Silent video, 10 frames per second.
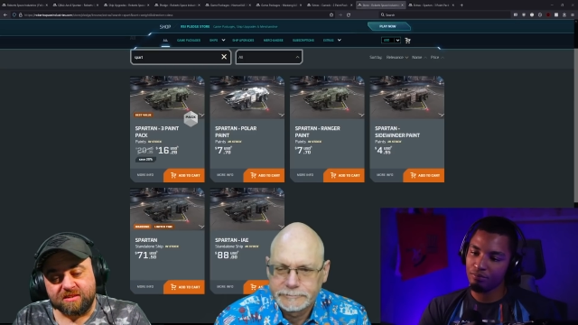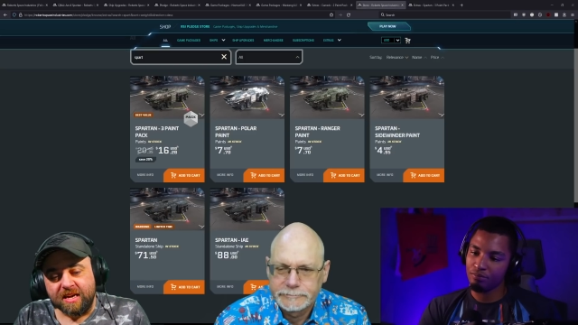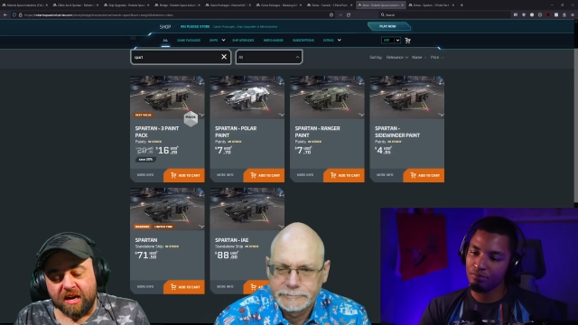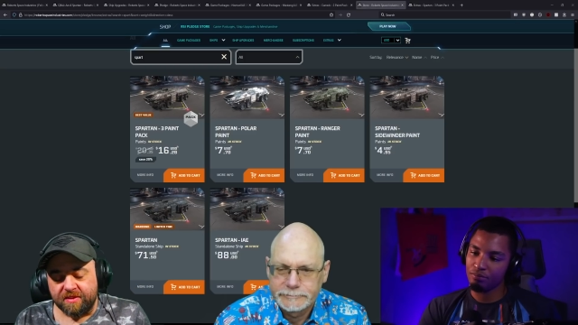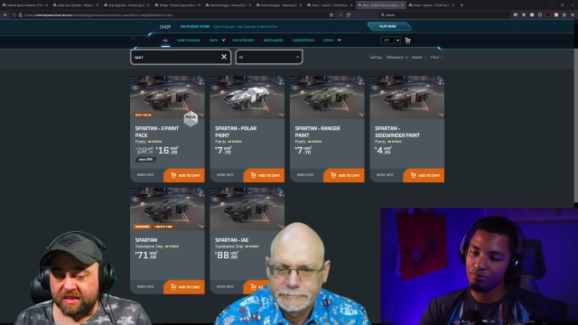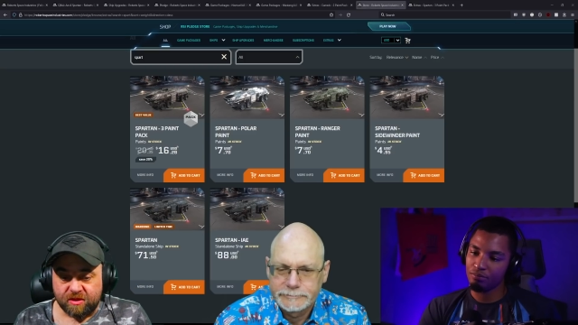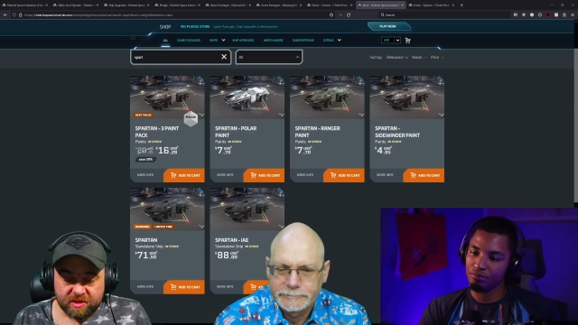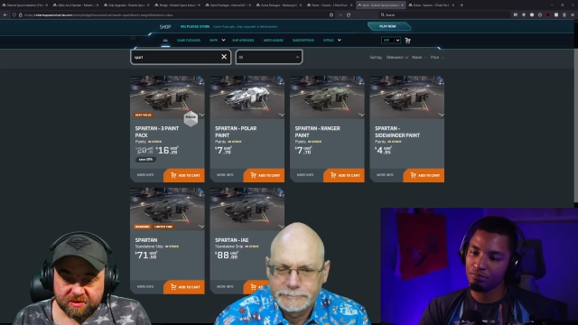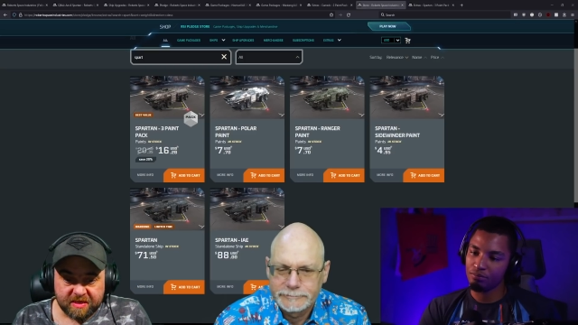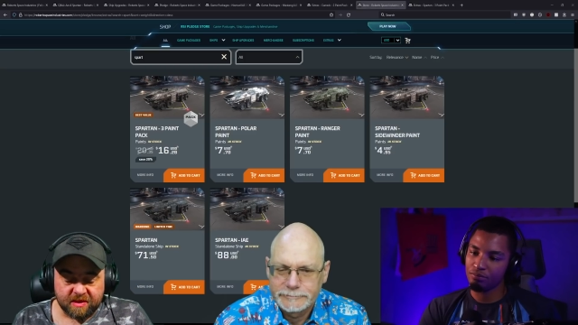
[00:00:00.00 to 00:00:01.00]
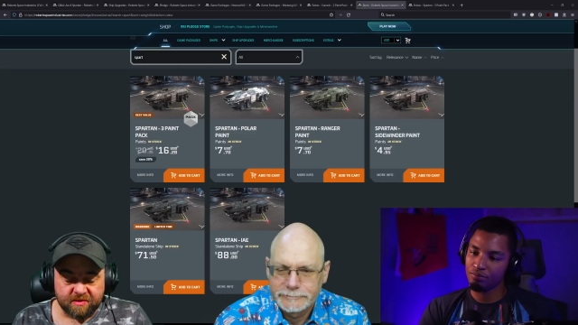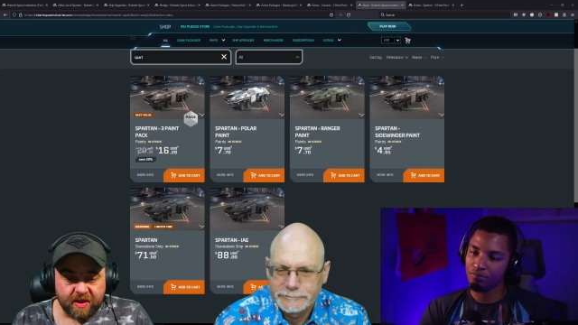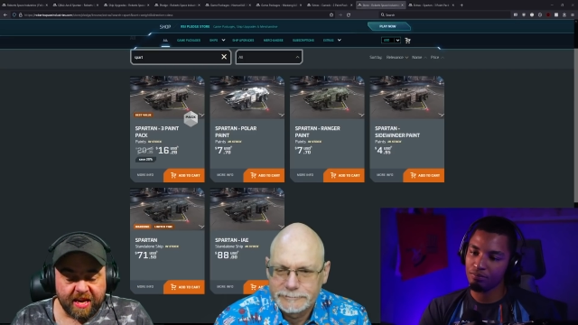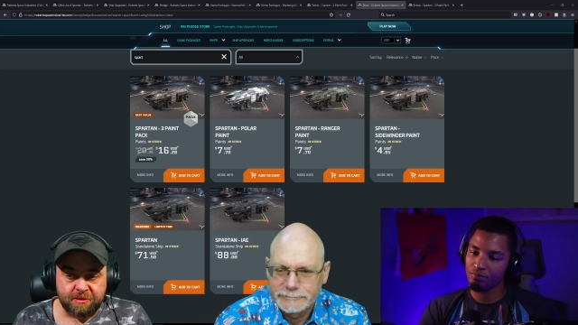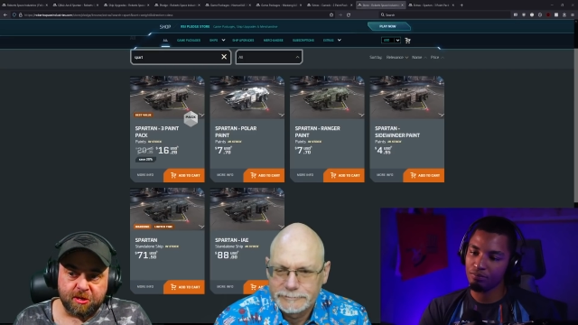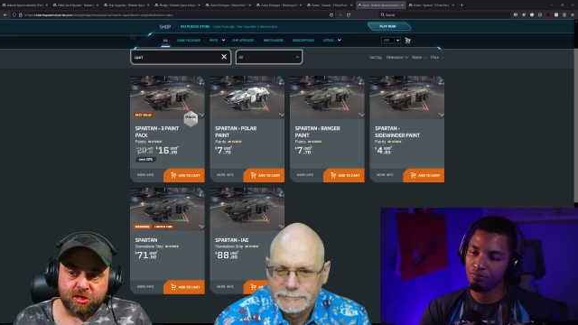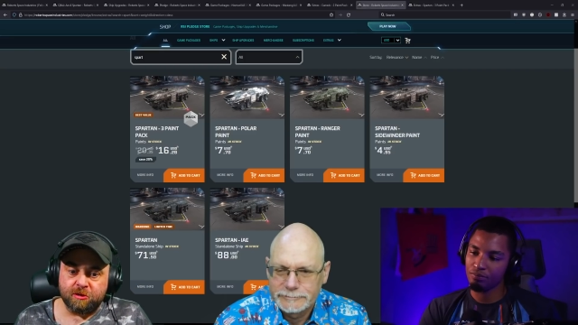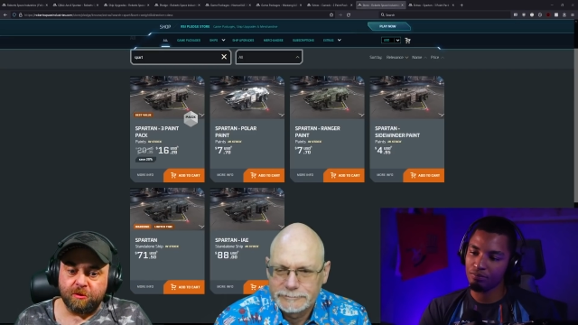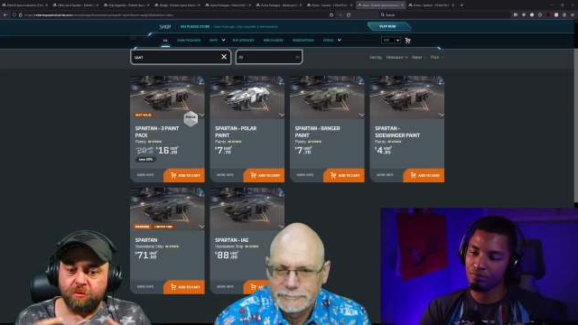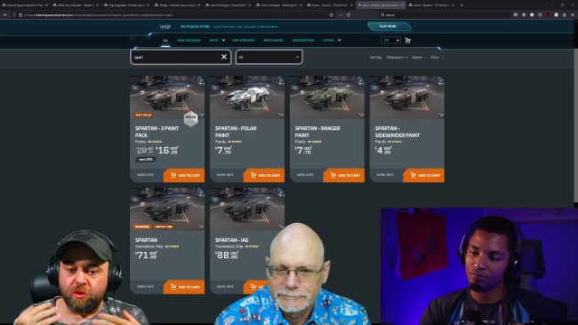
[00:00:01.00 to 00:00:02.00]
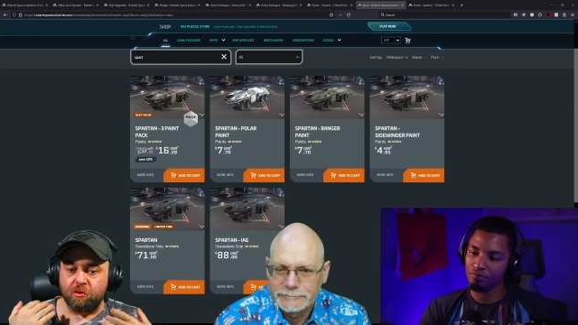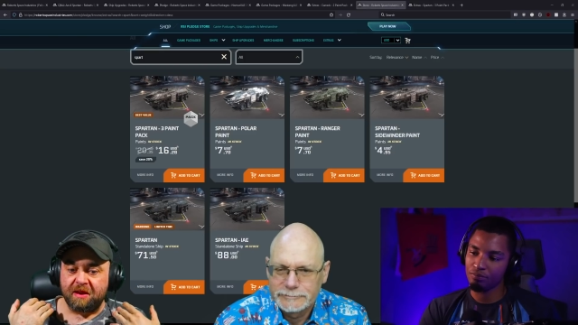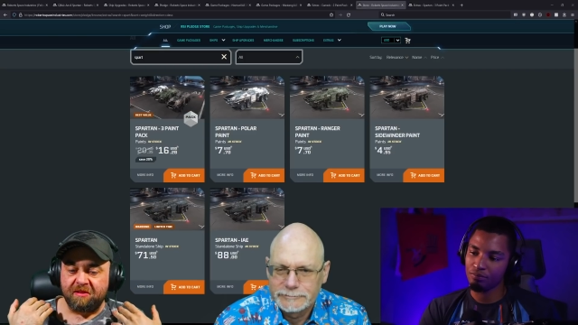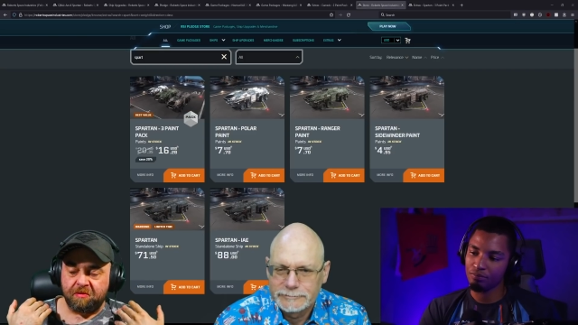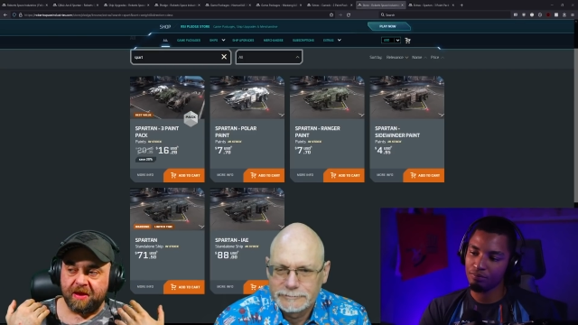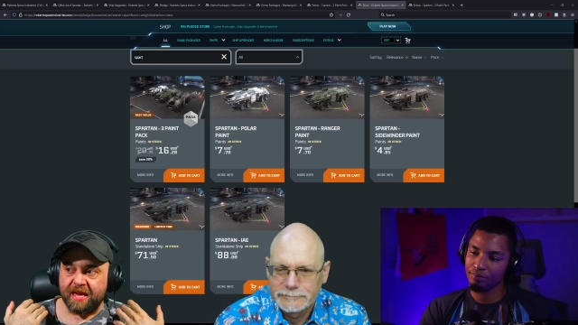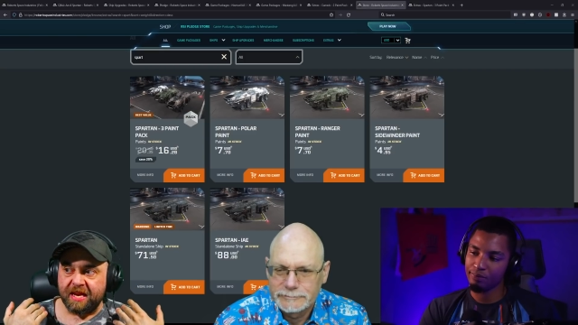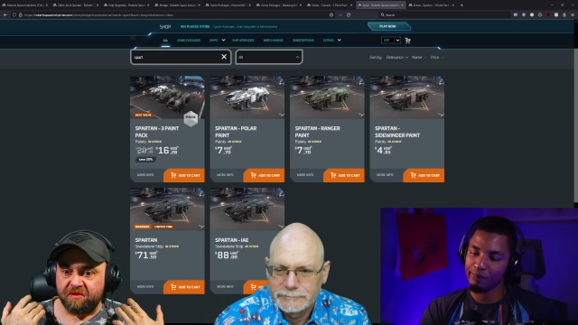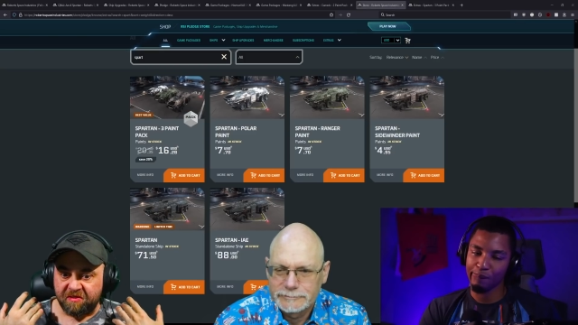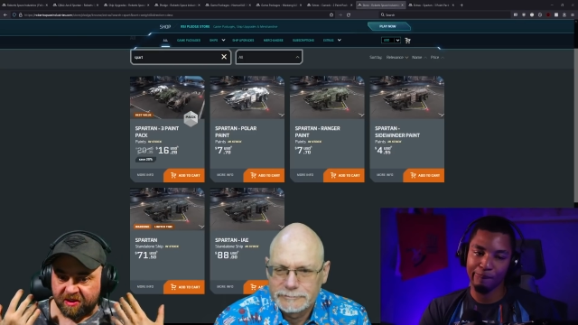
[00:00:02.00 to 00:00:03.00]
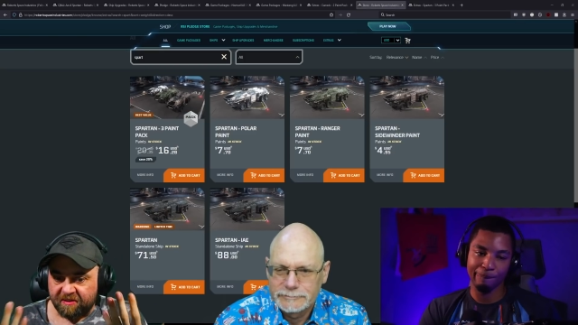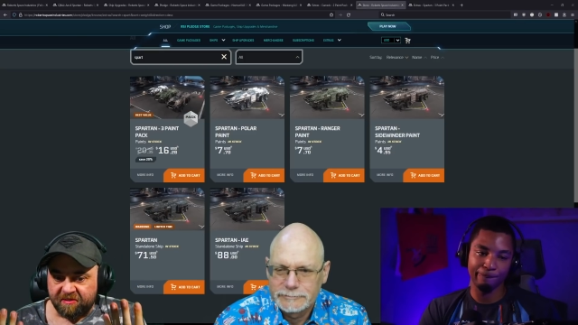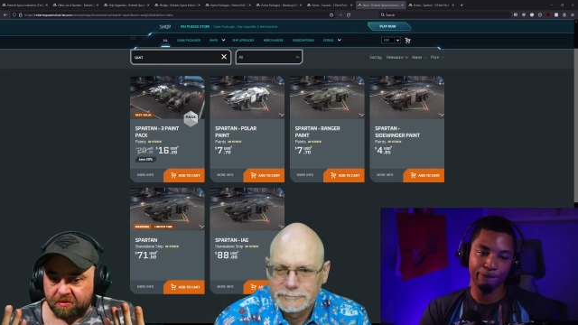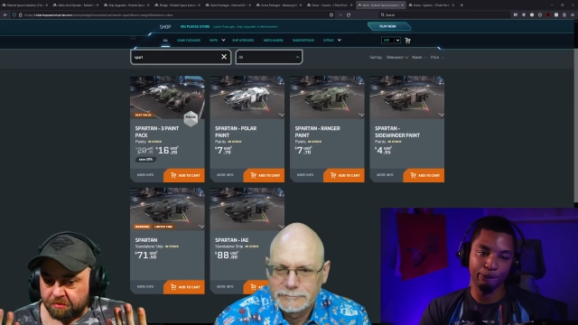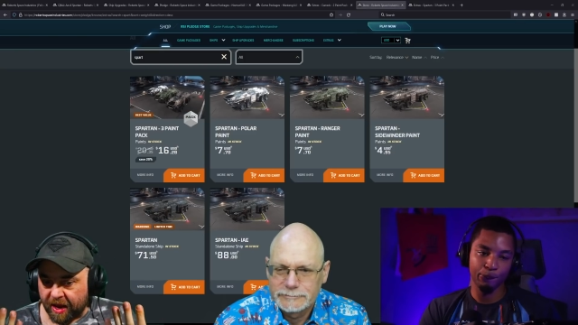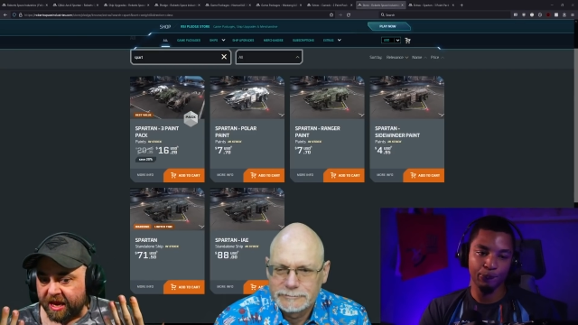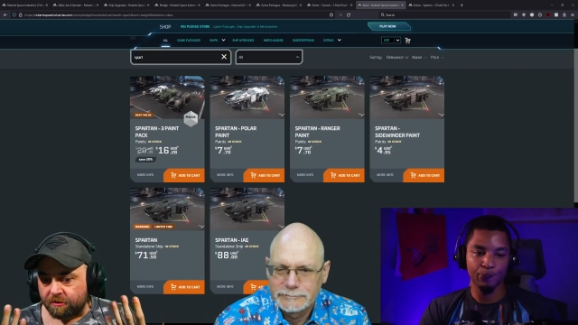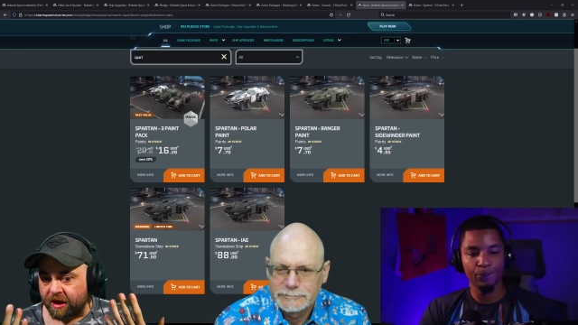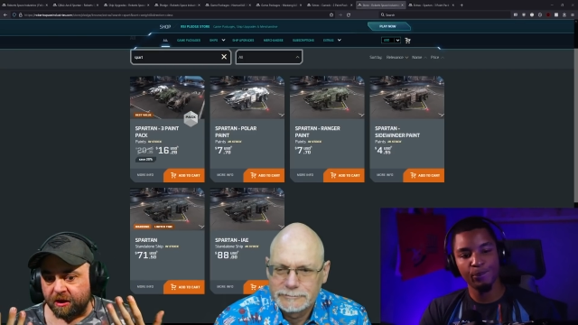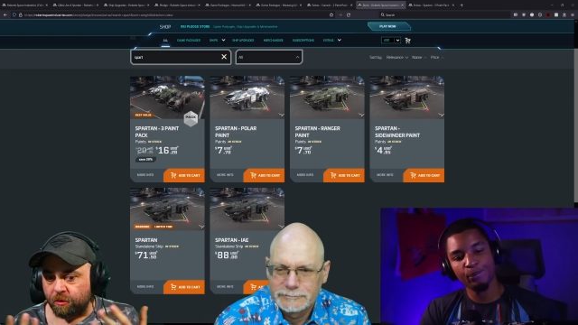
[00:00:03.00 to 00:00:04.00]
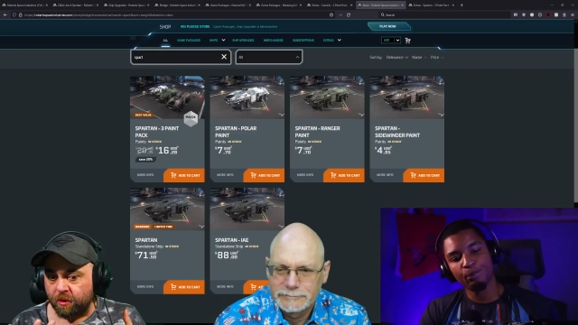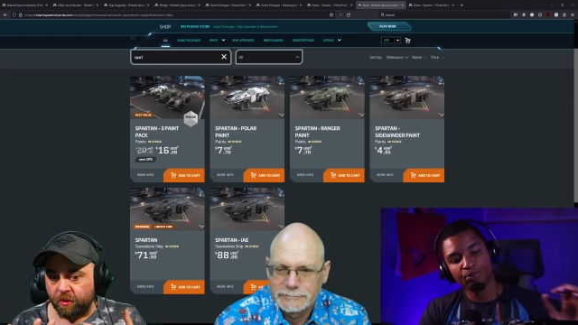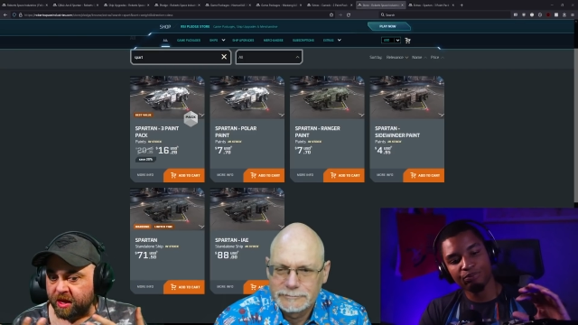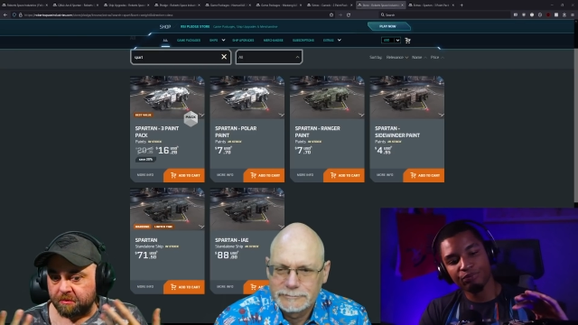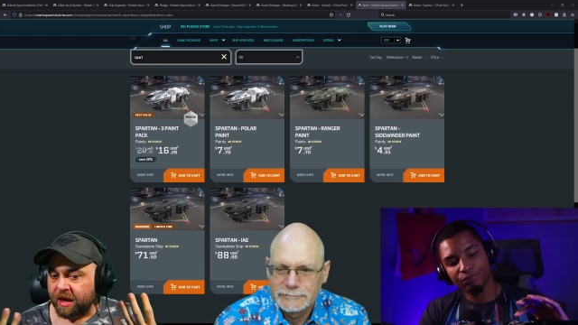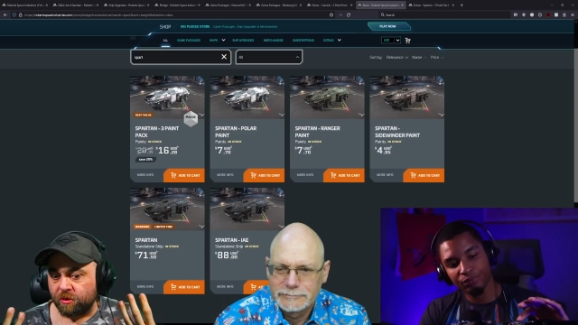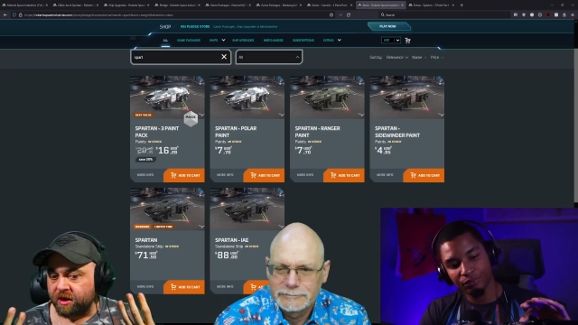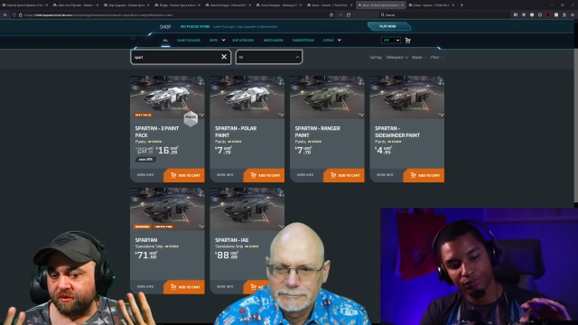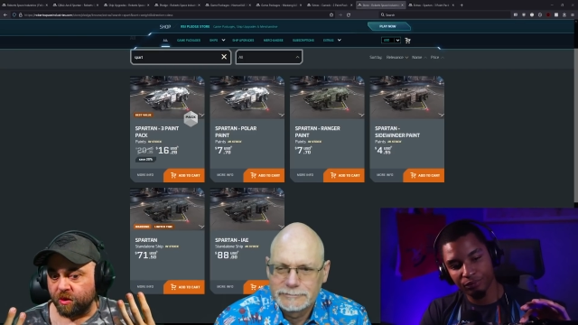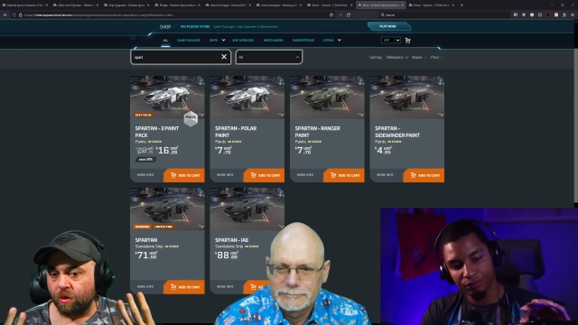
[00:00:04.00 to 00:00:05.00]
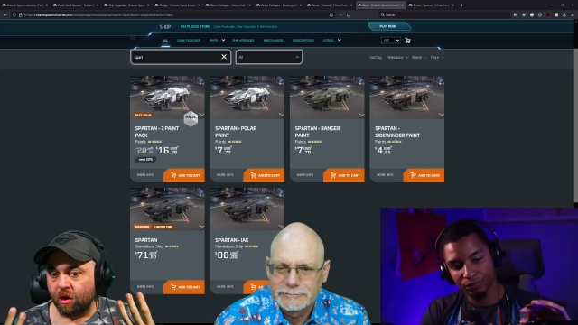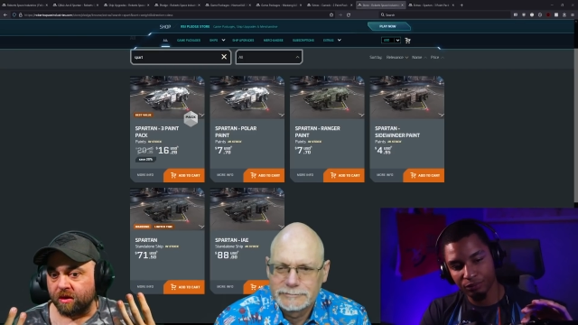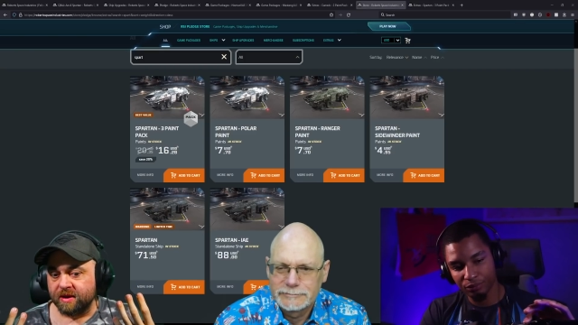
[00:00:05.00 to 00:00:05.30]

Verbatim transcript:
Speaker 1: I think it's too expensive, especially when we were meant to be getting this custom paint creator where we can make whatever we want.